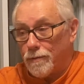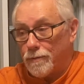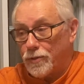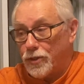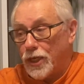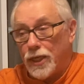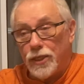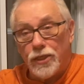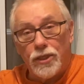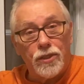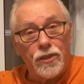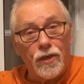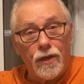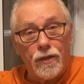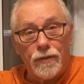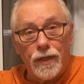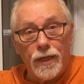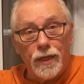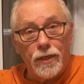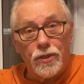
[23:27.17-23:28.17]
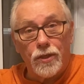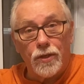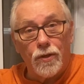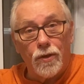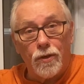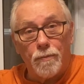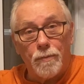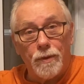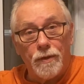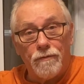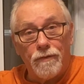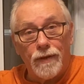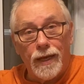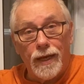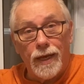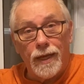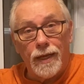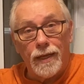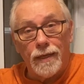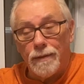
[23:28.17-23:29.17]
Chances are things are going to be
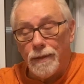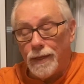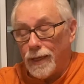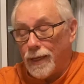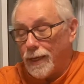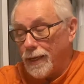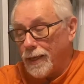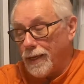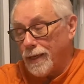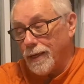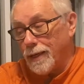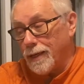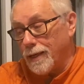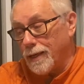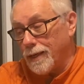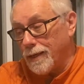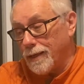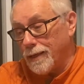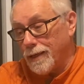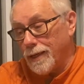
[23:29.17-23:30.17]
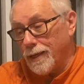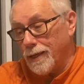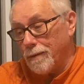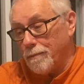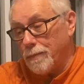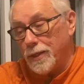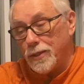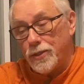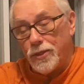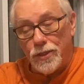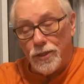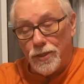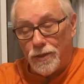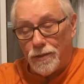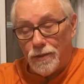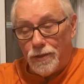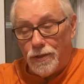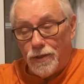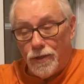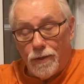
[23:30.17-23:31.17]
fine, but
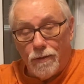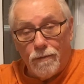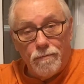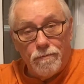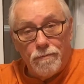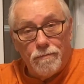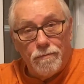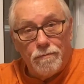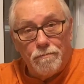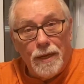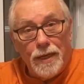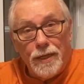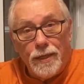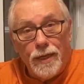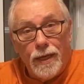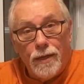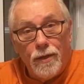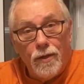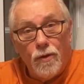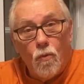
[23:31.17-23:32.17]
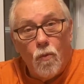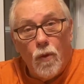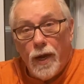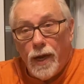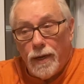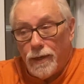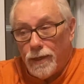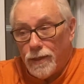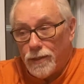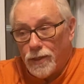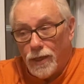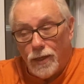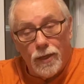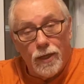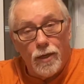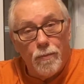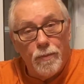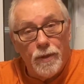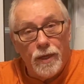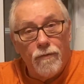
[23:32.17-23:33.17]
just, maintain an awareness, a
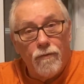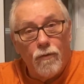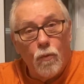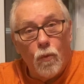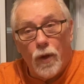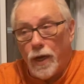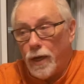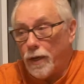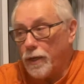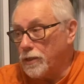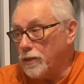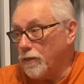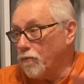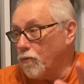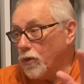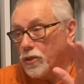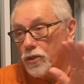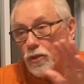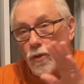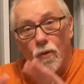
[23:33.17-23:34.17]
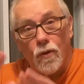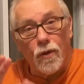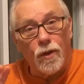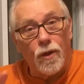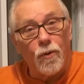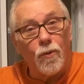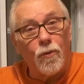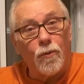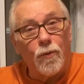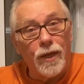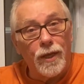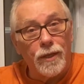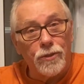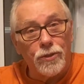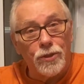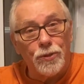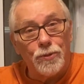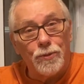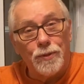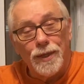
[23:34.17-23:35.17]
little bit of awareness of what's going on around
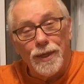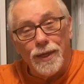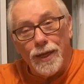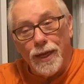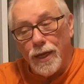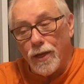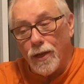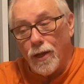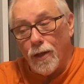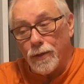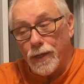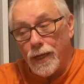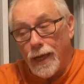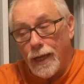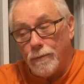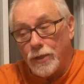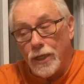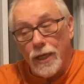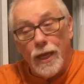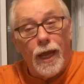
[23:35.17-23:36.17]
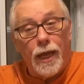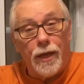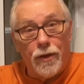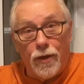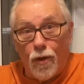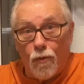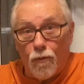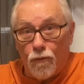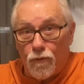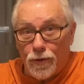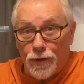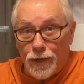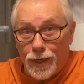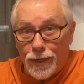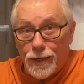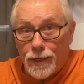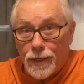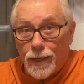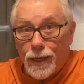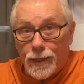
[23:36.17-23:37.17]
you at all times. And don't forget
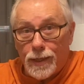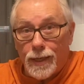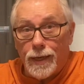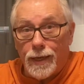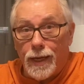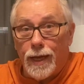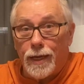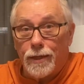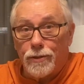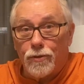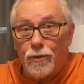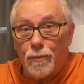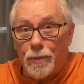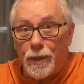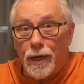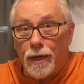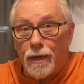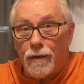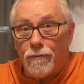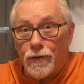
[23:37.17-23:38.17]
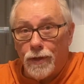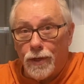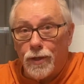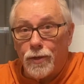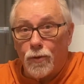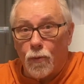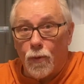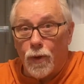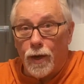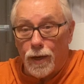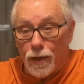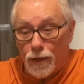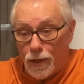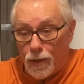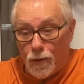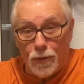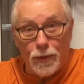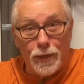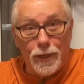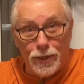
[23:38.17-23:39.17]
to take that extra pair of underwear
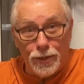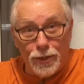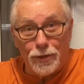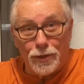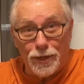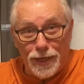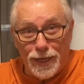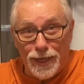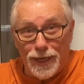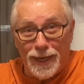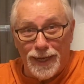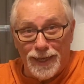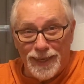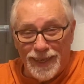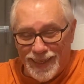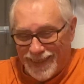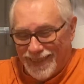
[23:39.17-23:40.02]
along in your kit.